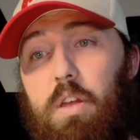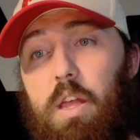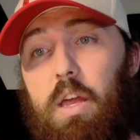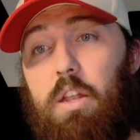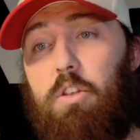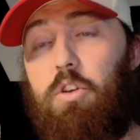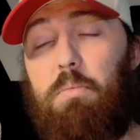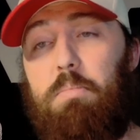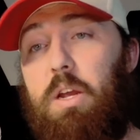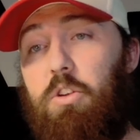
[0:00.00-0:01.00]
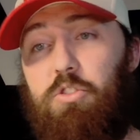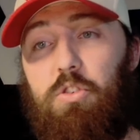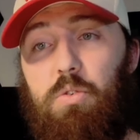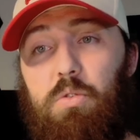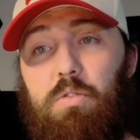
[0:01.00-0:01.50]
and you can pick or
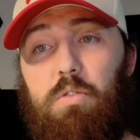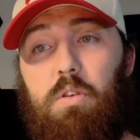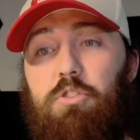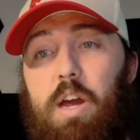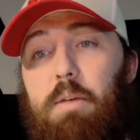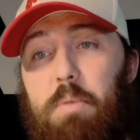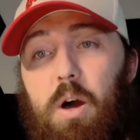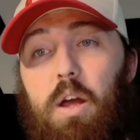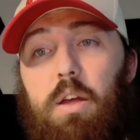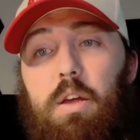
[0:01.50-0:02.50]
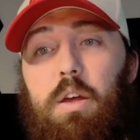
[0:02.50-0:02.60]
choose a chatbot,